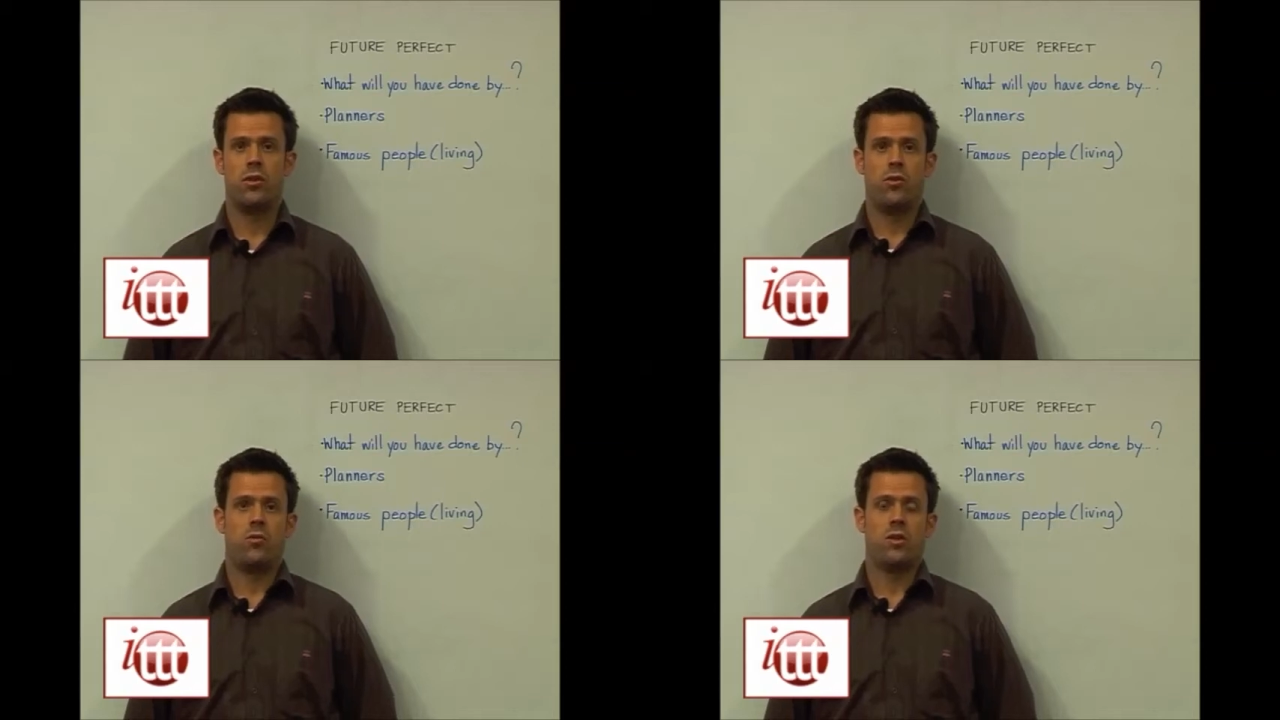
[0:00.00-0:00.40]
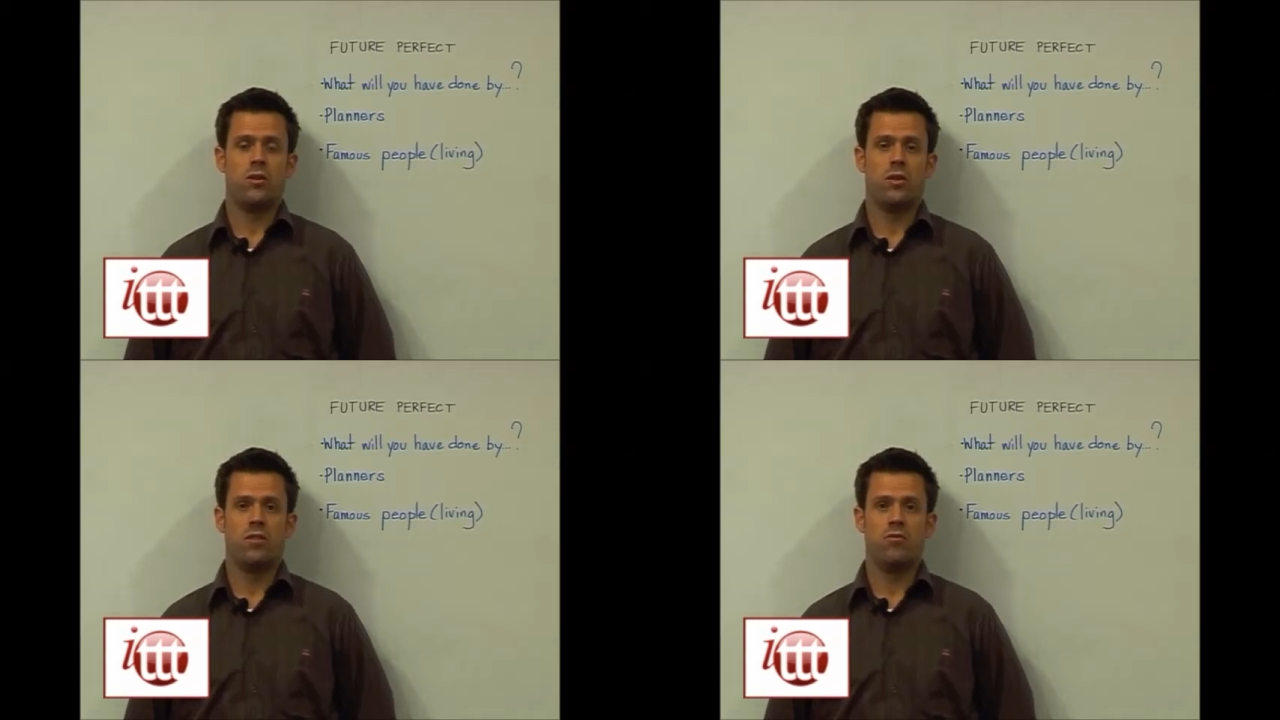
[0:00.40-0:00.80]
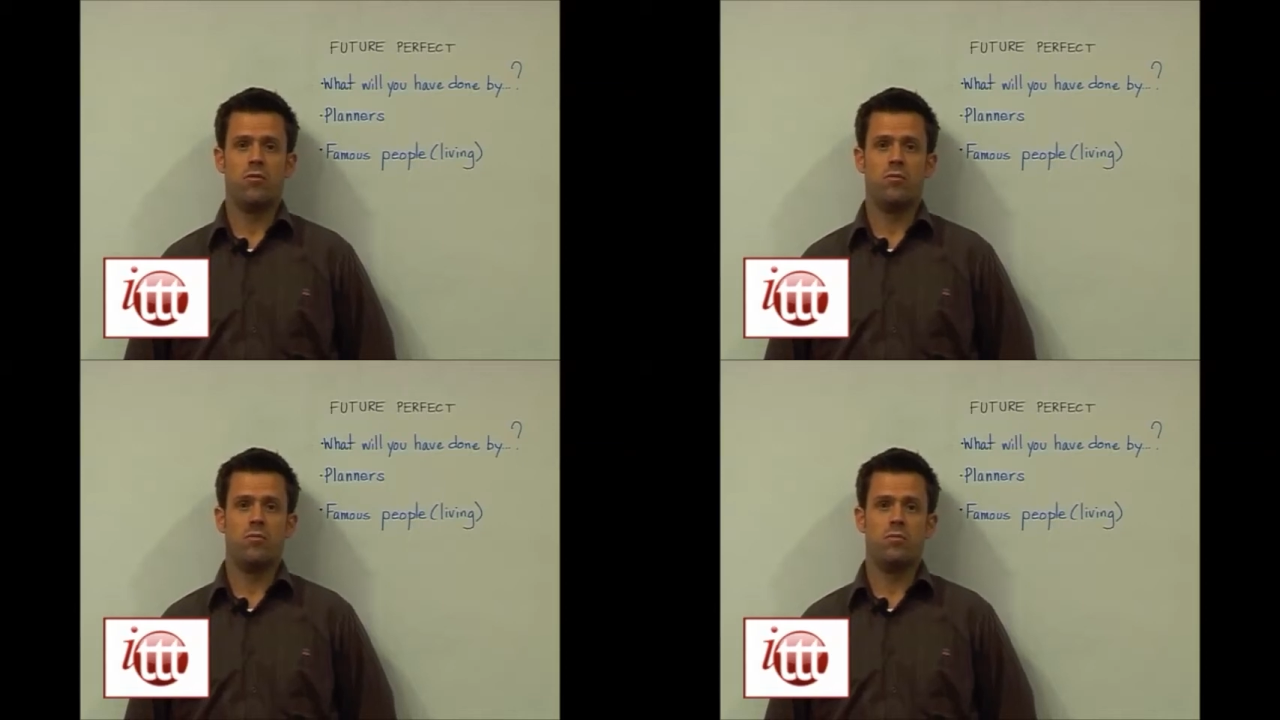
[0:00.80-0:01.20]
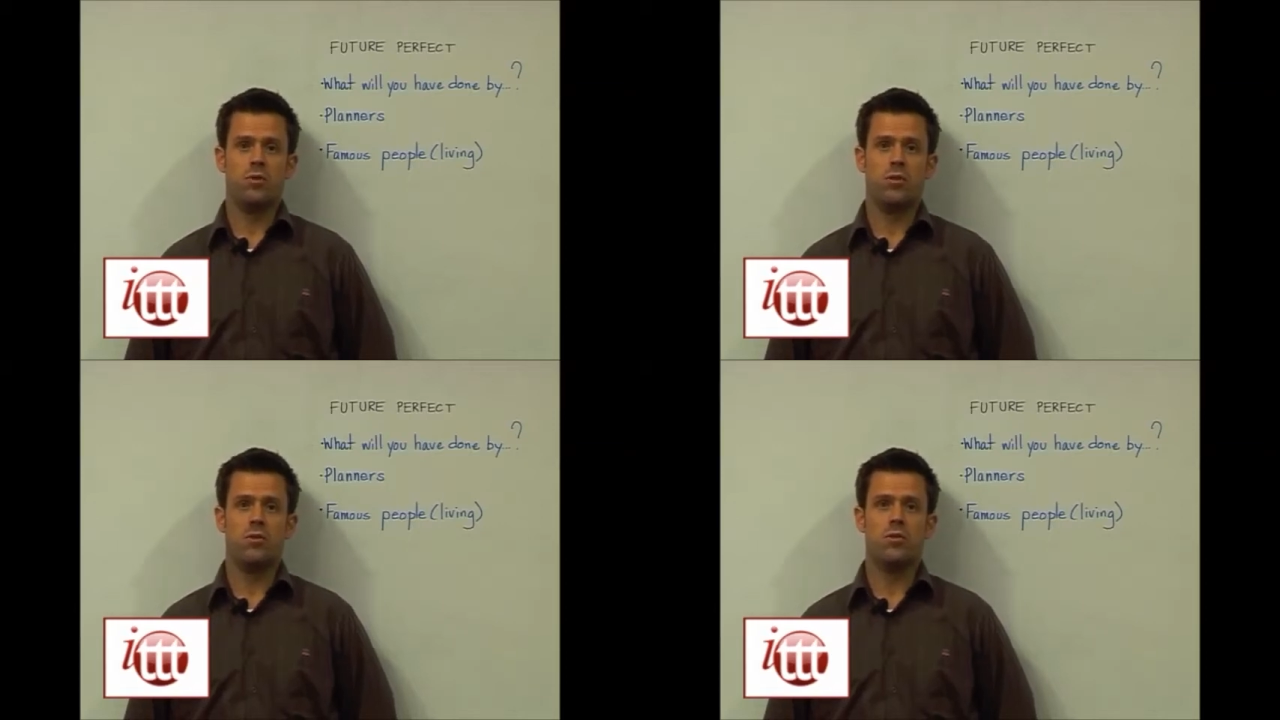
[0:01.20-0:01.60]
We could give
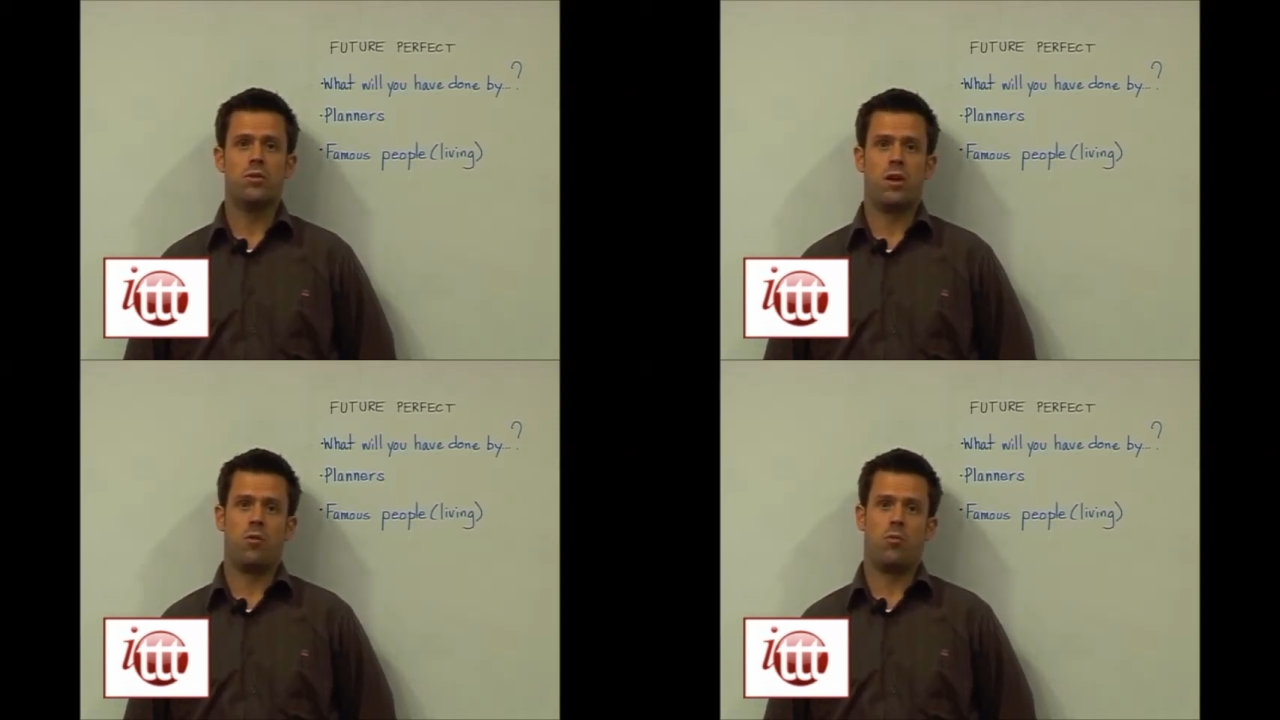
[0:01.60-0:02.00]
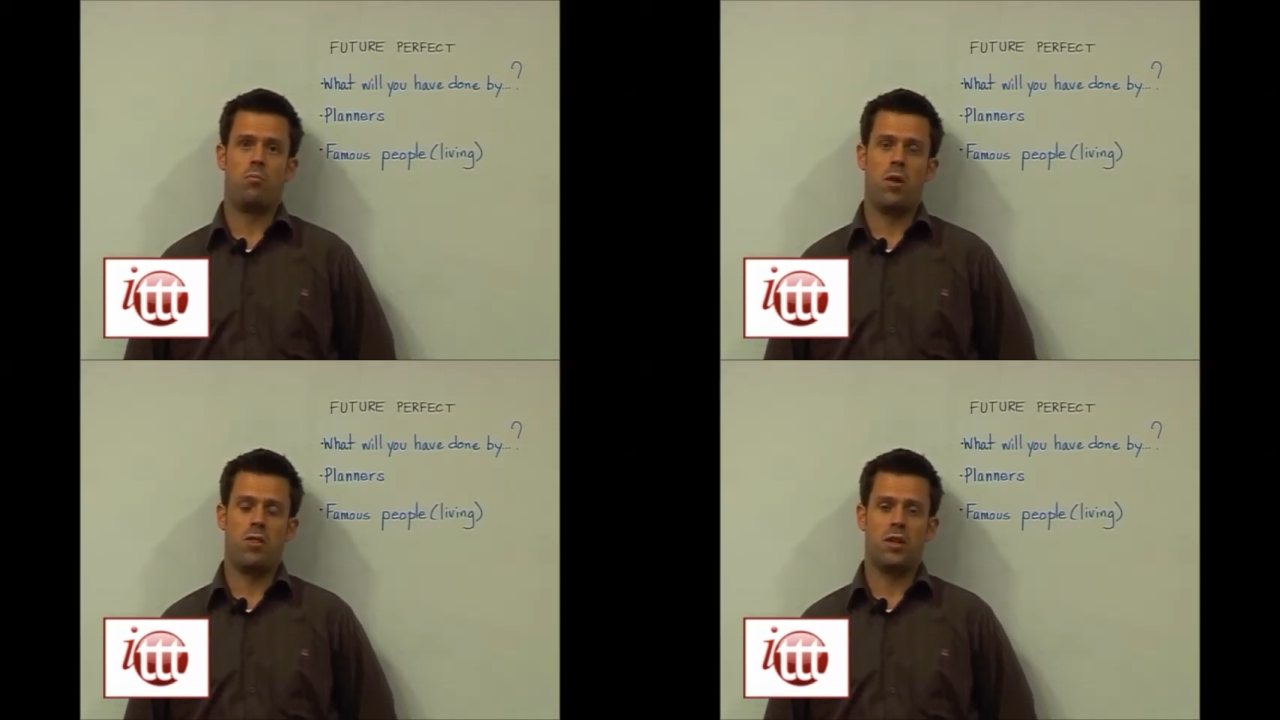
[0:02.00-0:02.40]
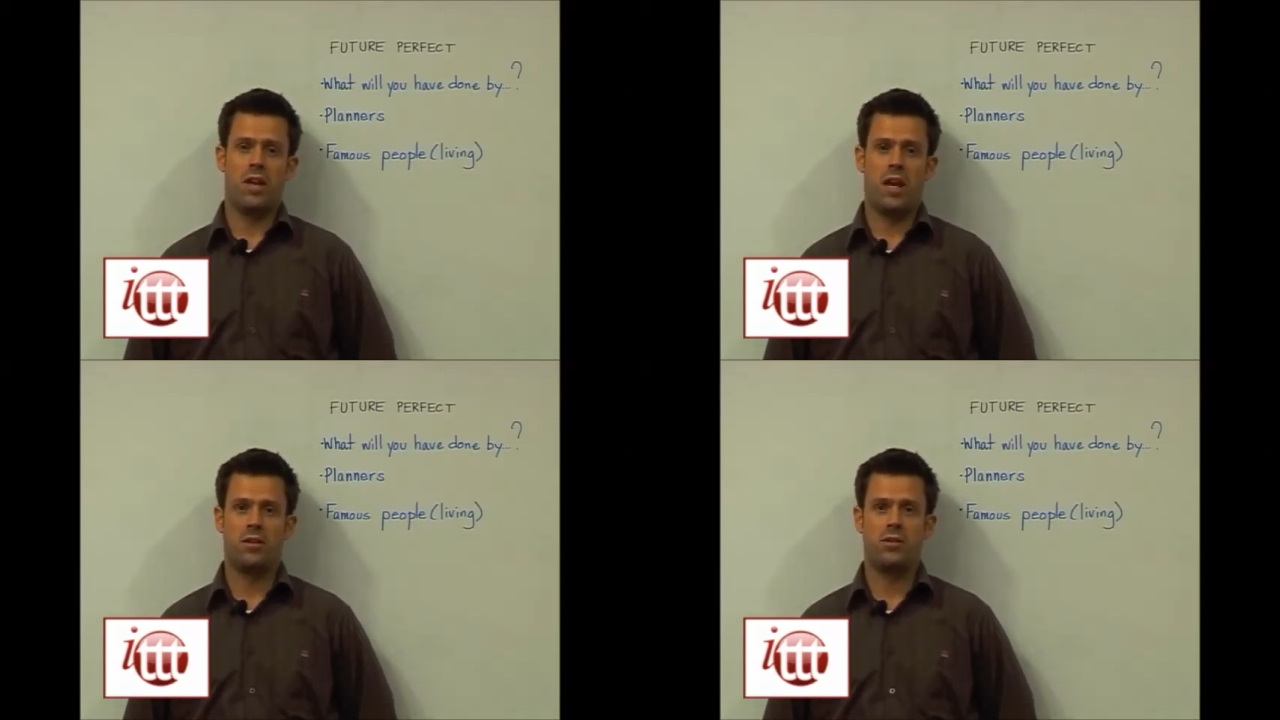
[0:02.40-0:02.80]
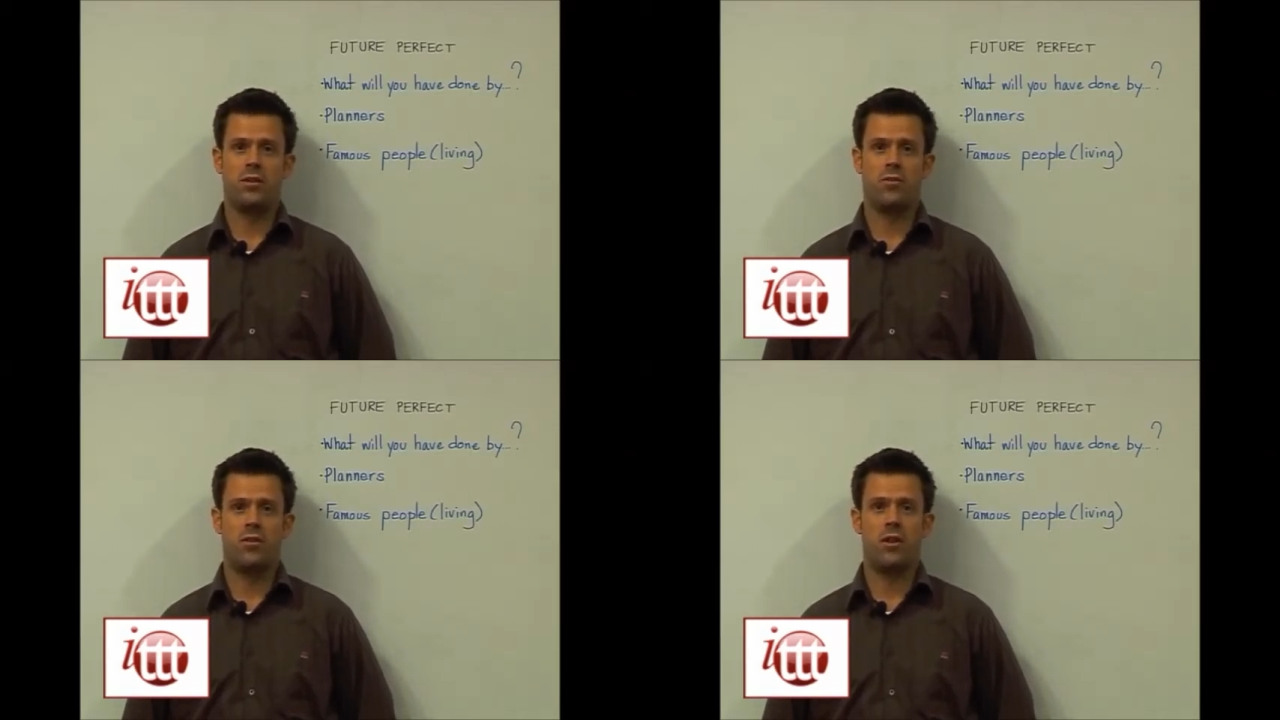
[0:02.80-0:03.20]
students a monthly calendar
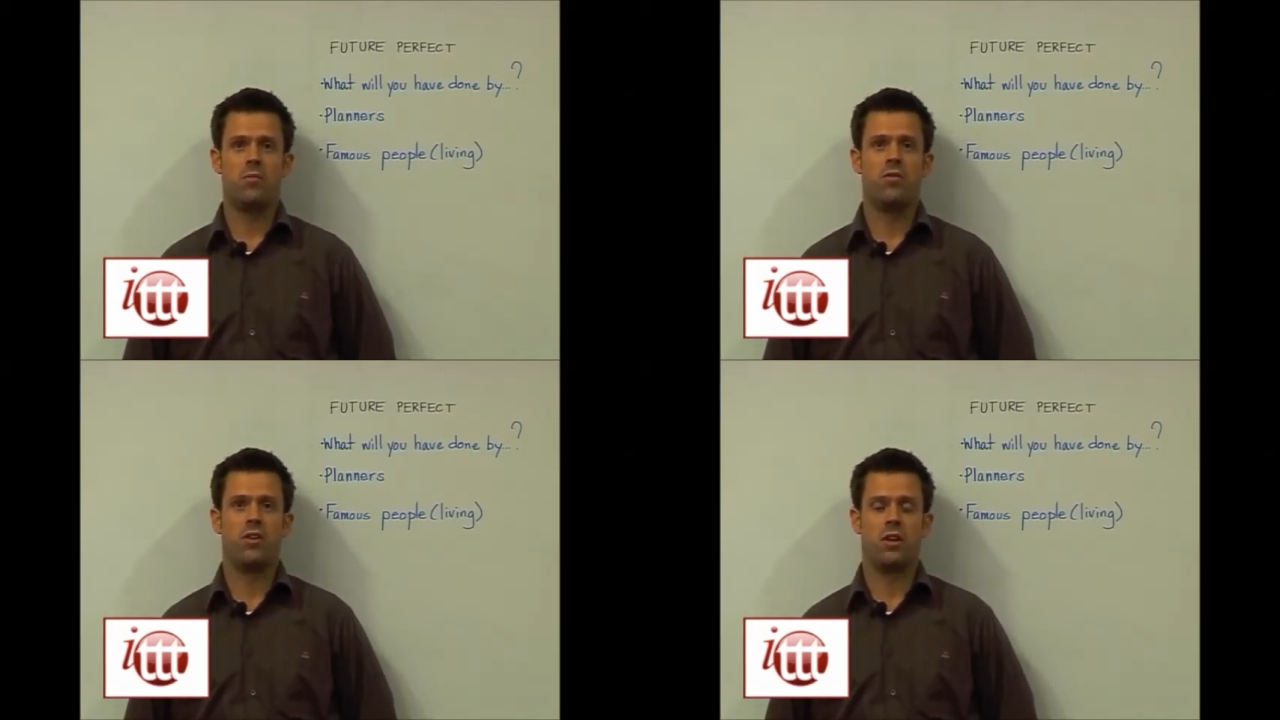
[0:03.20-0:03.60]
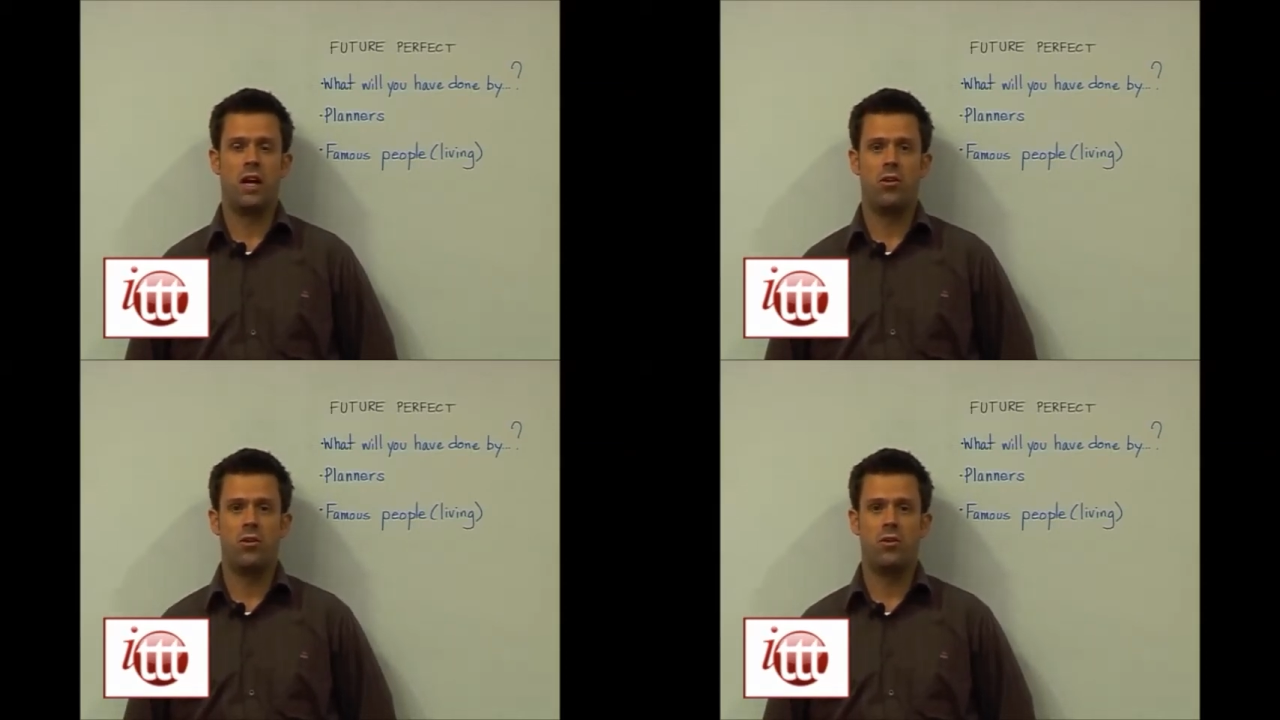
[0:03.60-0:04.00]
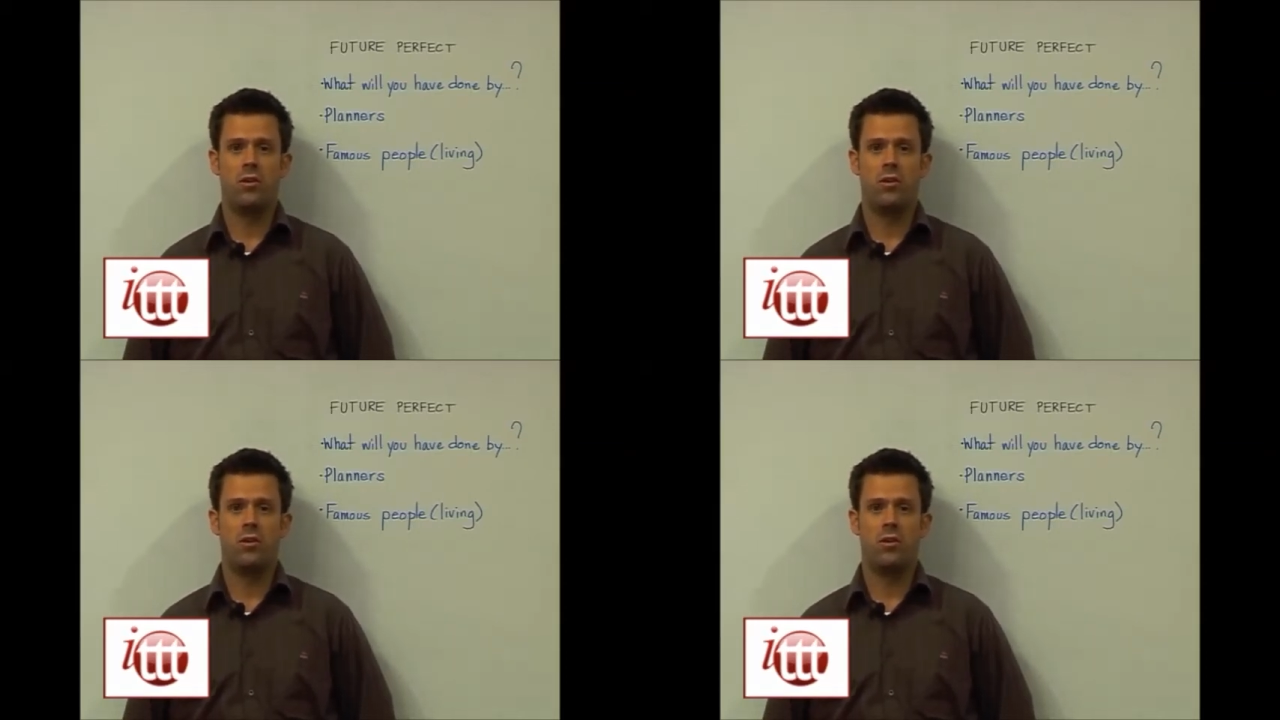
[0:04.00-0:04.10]
for them to fill out.